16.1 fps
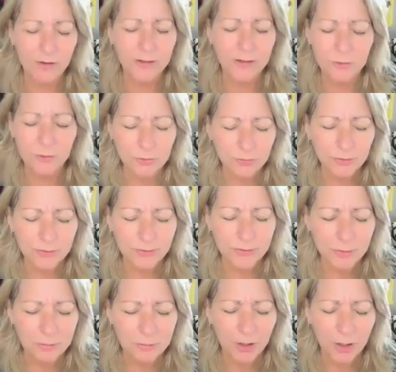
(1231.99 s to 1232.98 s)
I do feel
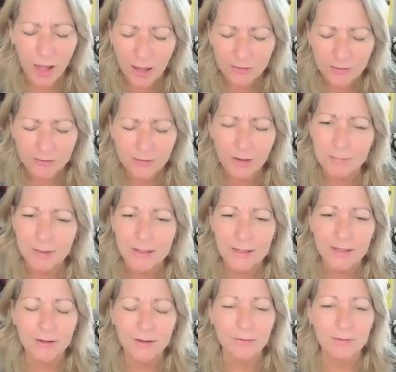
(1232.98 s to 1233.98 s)
some loss coming
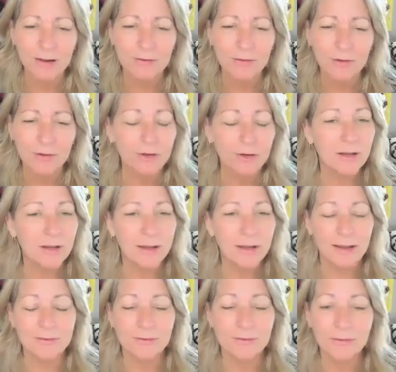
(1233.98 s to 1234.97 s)
in around there.
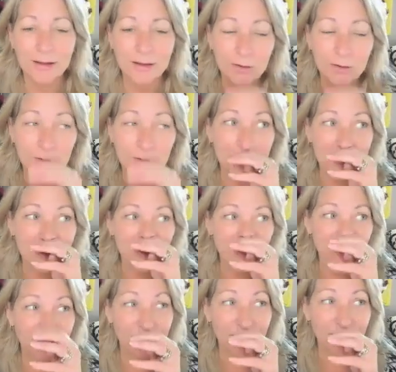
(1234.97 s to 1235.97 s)
And so that could be
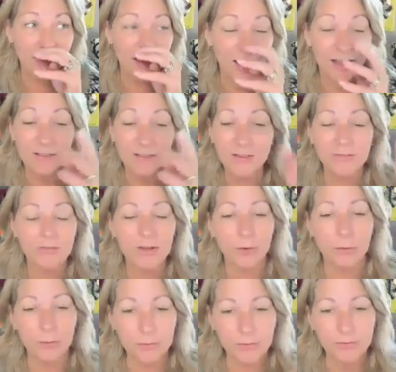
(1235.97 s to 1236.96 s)
the loss of the
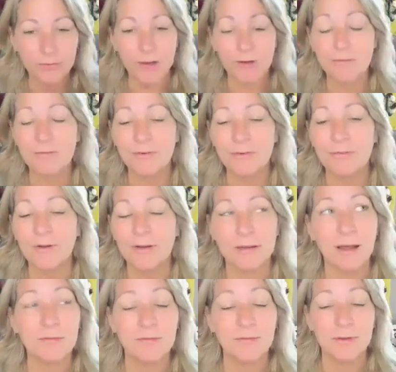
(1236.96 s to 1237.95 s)
old self. If
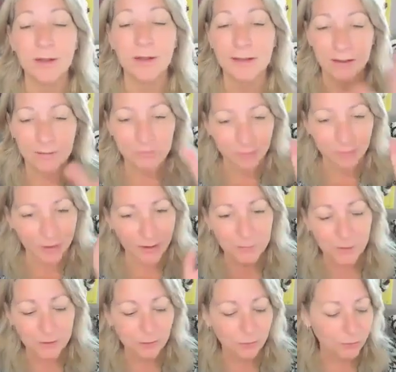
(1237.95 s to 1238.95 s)
I feel like if I
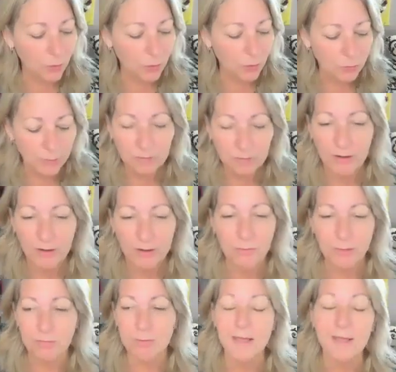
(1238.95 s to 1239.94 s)
had my tarot right
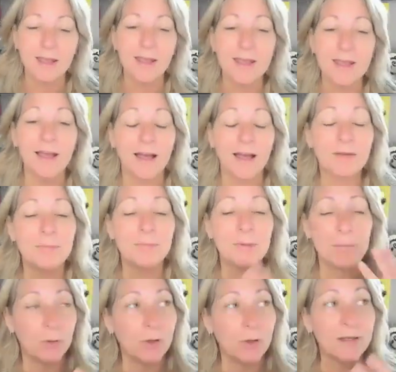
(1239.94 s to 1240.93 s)
with me, I'd be
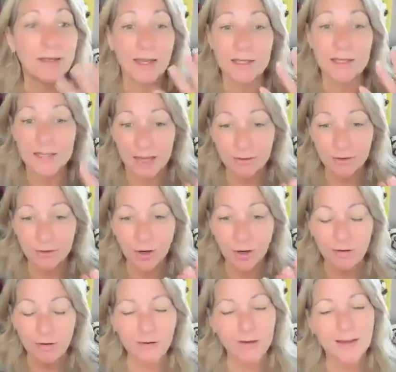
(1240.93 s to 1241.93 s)
pulling the death
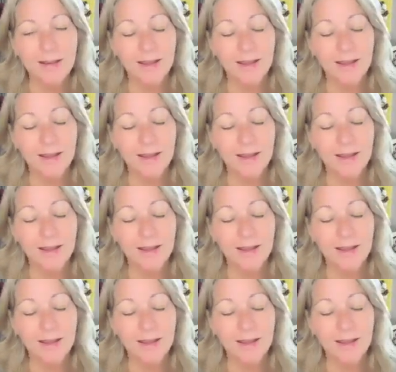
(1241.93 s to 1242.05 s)
card.